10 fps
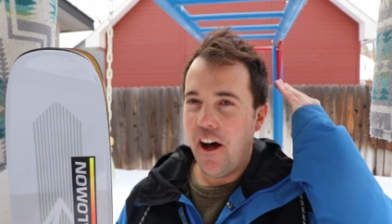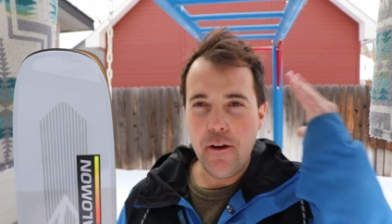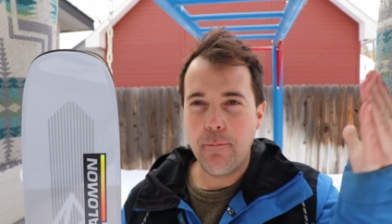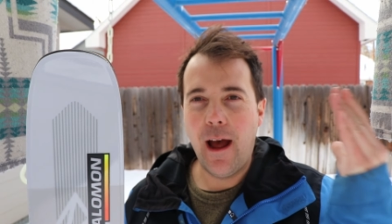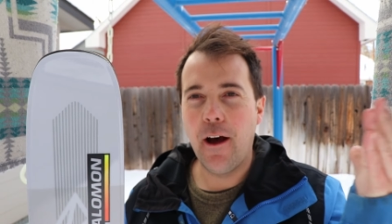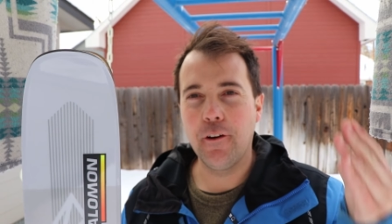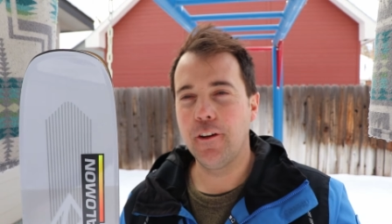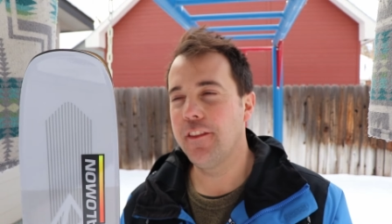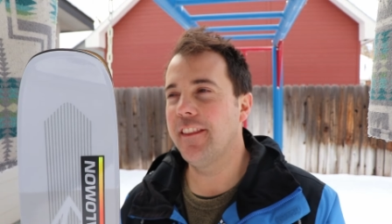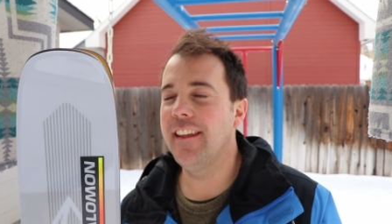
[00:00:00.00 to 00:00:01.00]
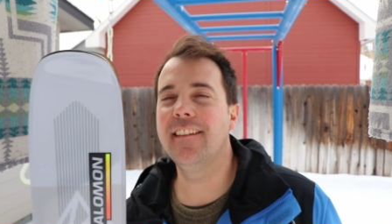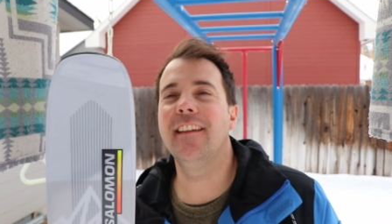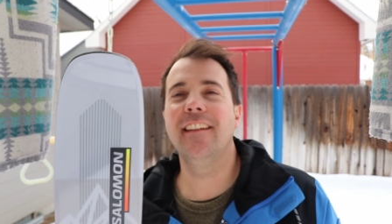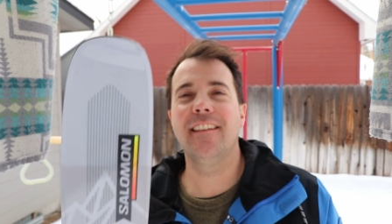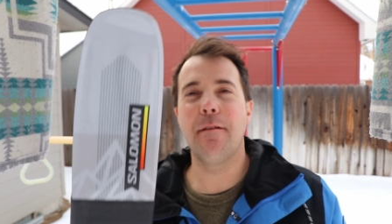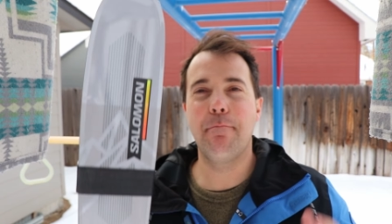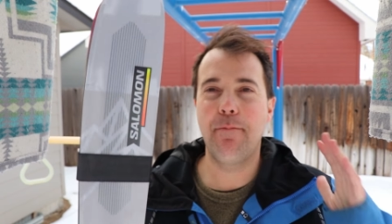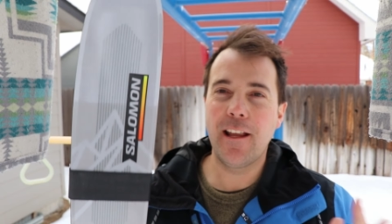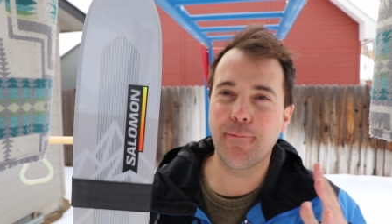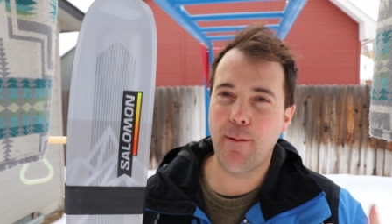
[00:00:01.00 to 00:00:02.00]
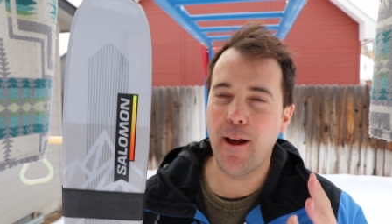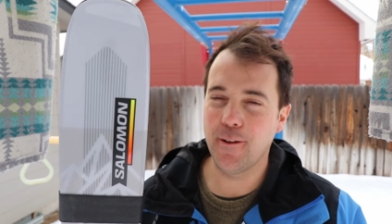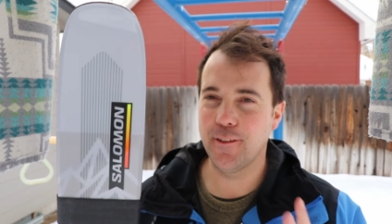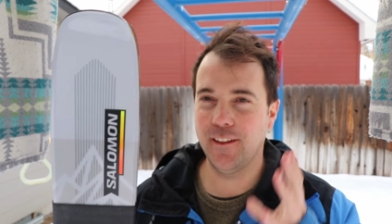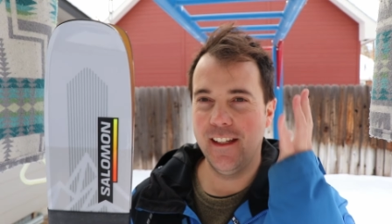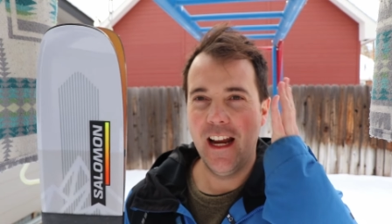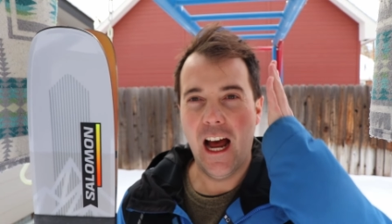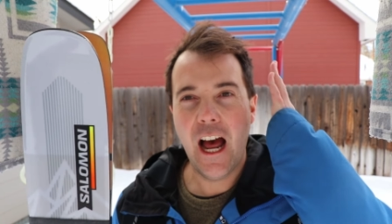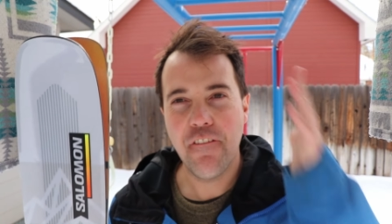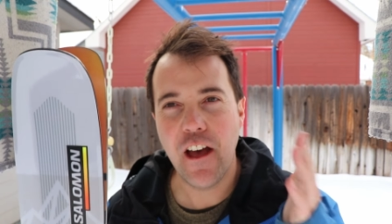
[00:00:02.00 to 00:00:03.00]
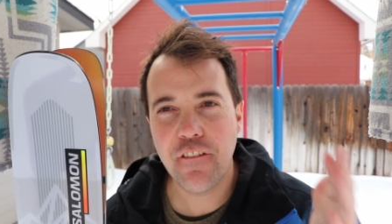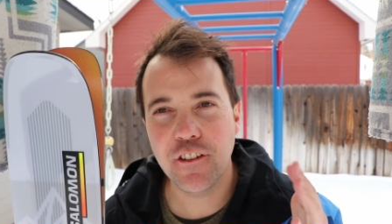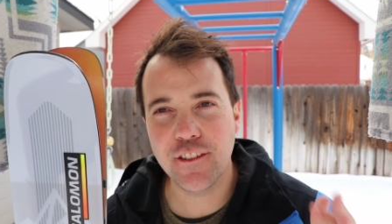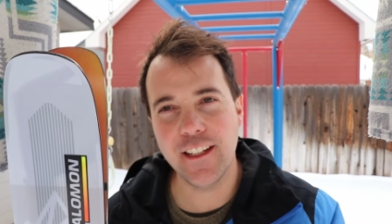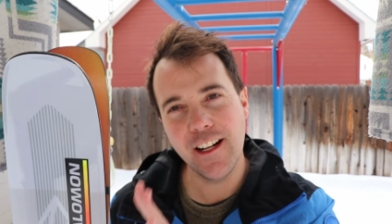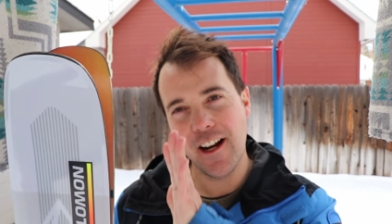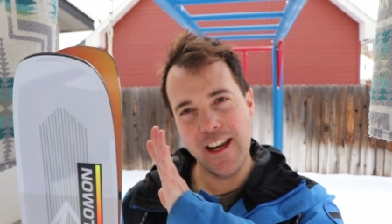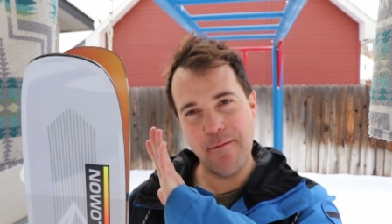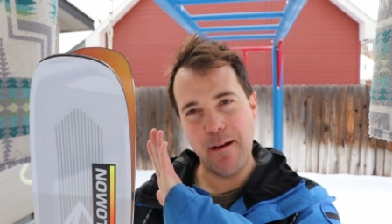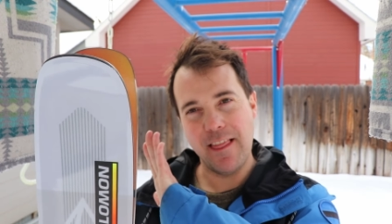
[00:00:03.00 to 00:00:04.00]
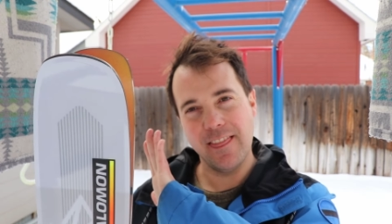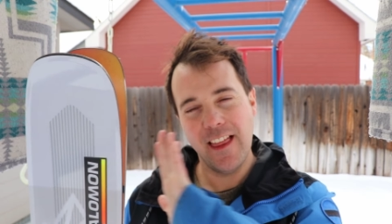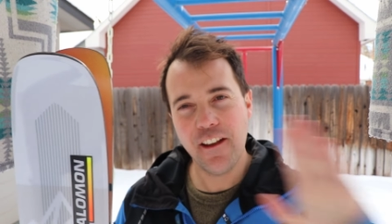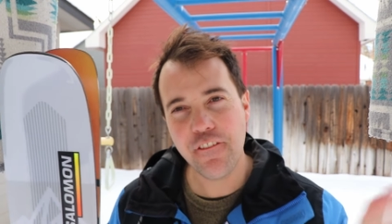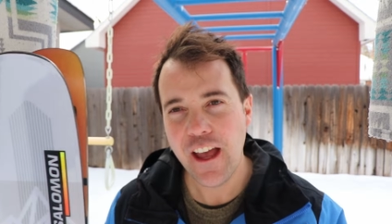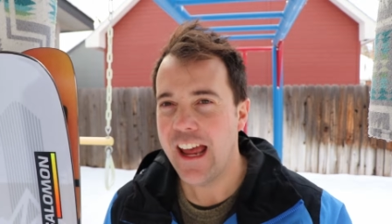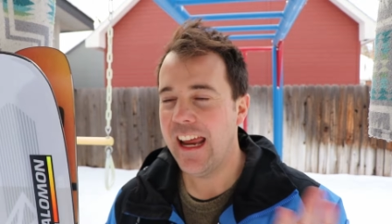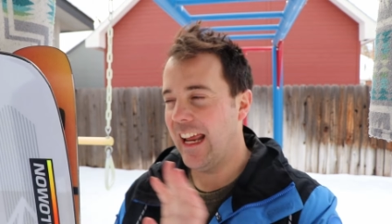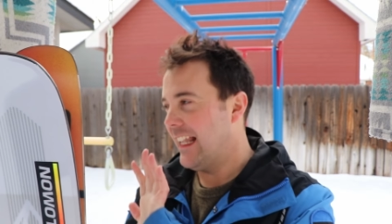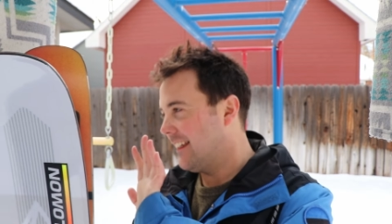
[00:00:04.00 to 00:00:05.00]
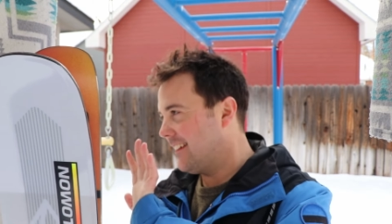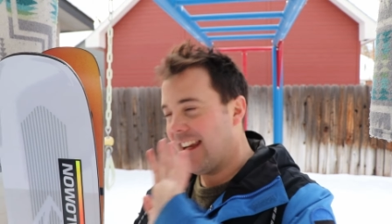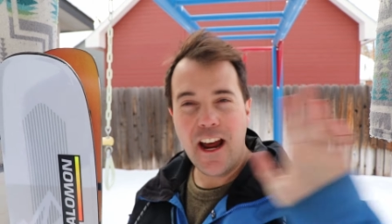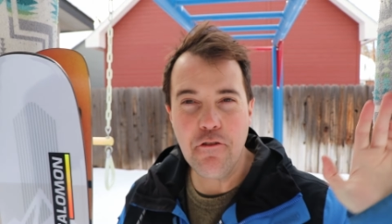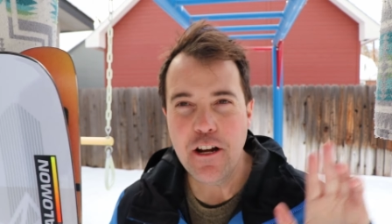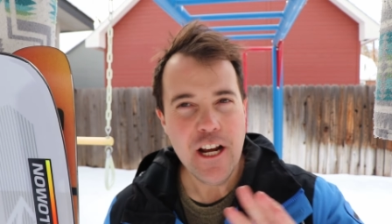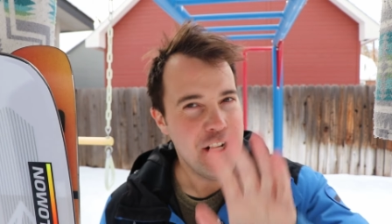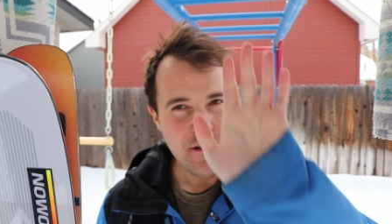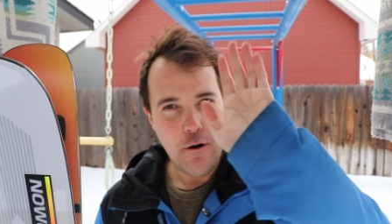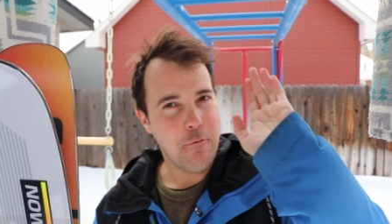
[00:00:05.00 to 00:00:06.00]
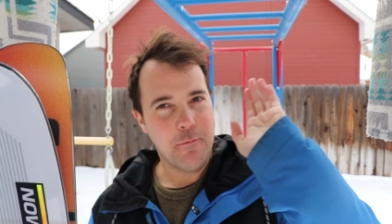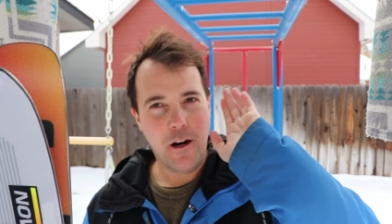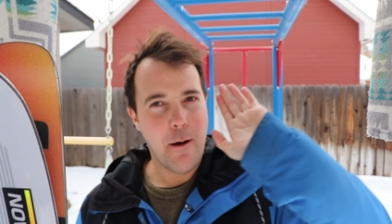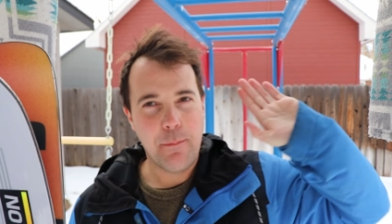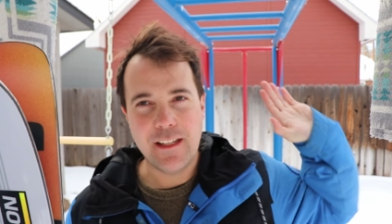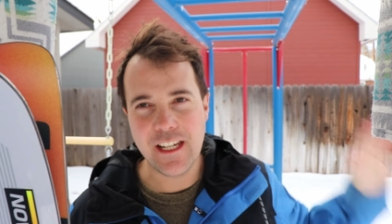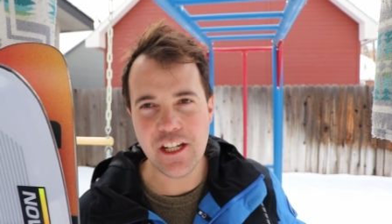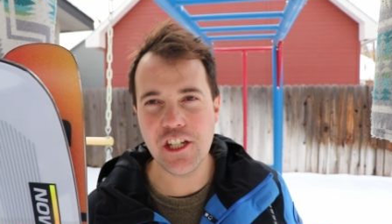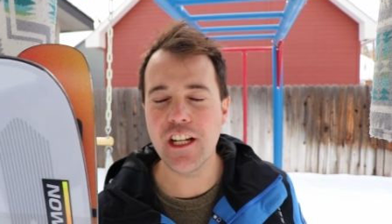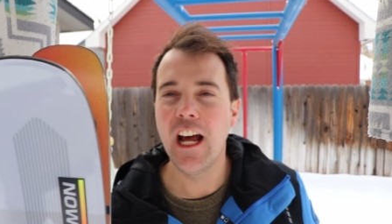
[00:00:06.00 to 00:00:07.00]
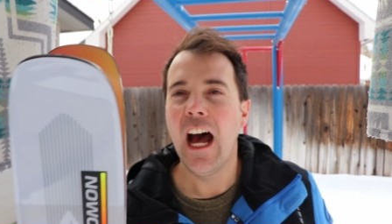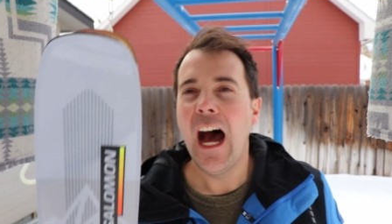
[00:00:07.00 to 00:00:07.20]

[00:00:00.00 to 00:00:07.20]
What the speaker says: on powder. This is the best powder ski I've ever skied on in my life, hands down, no competition.